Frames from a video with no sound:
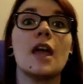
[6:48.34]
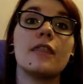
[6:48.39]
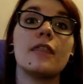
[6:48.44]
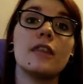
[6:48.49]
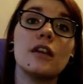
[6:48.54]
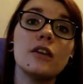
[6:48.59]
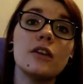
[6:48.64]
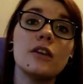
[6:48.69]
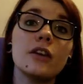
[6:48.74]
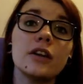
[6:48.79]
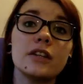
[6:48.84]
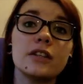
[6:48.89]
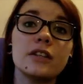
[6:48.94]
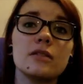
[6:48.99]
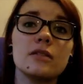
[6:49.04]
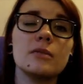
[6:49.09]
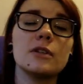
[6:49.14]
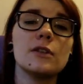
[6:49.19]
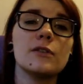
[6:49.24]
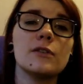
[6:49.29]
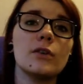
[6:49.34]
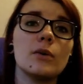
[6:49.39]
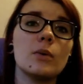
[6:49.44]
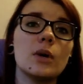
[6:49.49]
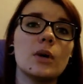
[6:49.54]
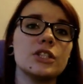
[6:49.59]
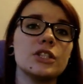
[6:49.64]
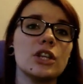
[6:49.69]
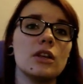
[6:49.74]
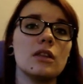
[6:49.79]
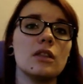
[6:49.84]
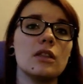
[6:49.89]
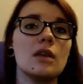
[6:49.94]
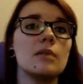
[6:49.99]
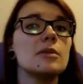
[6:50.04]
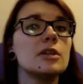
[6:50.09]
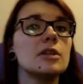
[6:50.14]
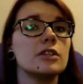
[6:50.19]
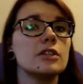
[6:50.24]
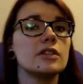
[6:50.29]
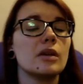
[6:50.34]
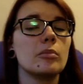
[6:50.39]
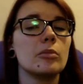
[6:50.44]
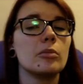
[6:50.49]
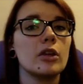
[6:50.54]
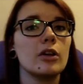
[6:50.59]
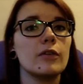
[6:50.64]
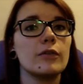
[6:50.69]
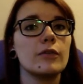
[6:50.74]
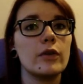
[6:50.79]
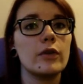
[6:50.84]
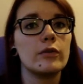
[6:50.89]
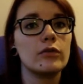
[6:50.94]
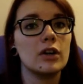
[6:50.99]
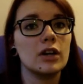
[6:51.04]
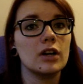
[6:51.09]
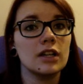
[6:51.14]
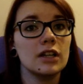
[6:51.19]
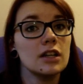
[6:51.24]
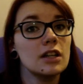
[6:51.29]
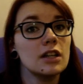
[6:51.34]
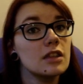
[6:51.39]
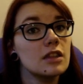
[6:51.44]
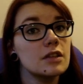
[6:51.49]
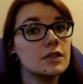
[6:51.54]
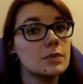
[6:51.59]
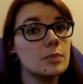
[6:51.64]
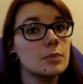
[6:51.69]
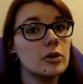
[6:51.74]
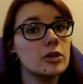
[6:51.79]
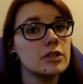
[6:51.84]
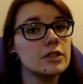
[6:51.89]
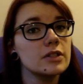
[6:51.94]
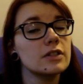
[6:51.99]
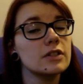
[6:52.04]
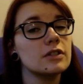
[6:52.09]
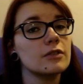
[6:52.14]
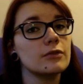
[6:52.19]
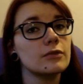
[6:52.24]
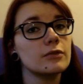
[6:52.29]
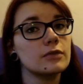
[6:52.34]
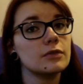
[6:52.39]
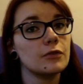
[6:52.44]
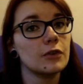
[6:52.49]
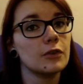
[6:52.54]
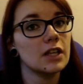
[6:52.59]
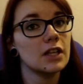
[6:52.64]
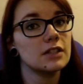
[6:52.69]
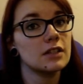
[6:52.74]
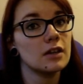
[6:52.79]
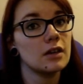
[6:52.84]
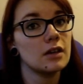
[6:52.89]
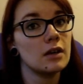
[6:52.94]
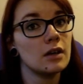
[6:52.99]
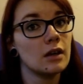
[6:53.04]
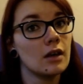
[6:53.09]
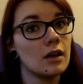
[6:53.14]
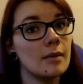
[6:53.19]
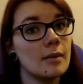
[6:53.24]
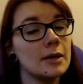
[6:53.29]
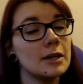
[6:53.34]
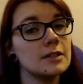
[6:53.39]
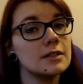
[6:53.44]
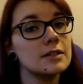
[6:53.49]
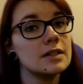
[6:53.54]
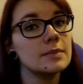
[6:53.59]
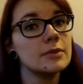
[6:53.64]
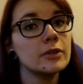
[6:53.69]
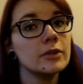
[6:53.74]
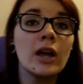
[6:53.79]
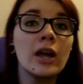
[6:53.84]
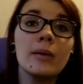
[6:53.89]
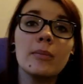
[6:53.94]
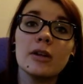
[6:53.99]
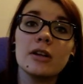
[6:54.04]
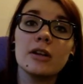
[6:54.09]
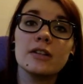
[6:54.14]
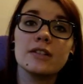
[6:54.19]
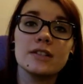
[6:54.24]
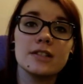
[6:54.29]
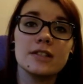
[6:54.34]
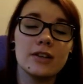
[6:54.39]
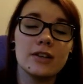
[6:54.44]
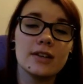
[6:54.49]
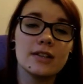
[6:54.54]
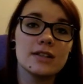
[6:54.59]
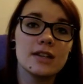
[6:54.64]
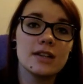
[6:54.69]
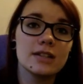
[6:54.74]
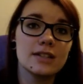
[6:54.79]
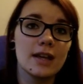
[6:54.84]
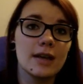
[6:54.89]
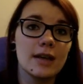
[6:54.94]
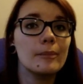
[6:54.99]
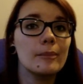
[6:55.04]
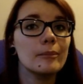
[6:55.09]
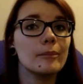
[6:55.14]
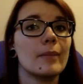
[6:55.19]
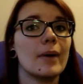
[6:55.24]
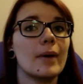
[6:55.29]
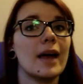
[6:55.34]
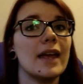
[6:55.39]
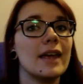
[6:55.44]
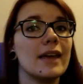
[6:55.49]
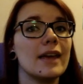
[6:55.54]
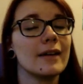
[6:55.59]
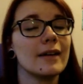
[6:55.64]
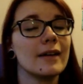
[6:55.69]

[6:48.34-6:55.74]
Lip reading: Thank you guys so much for watching. Let me know down below if you've read any of these books. Don't forget to comment and subscribe, and I'll see you guys next time. Bye!